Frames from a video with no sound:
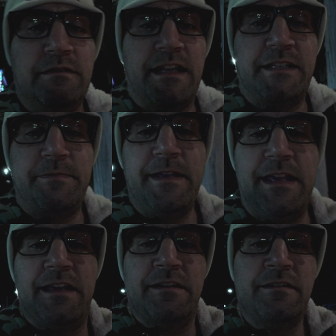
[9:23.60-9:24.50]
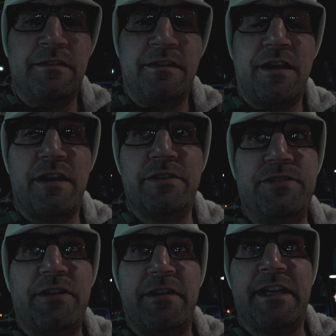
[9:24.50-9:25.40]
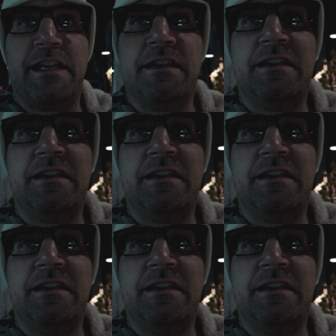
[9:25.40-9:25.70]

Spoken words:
Let's begin our journey